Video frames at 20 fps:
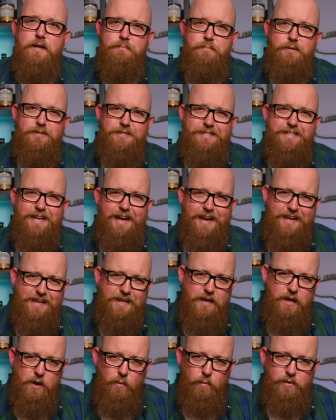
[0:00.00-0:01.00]
But
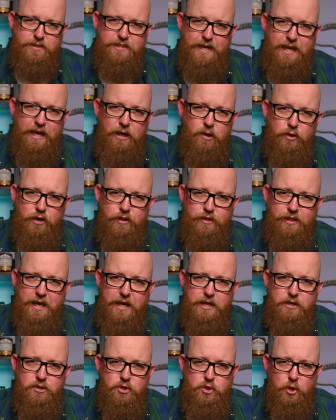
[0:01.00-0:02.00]
today we're taking a look at
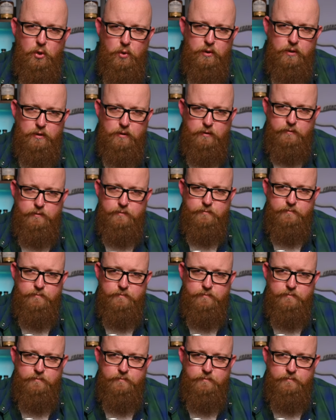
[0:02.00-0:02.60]
their Dunkel.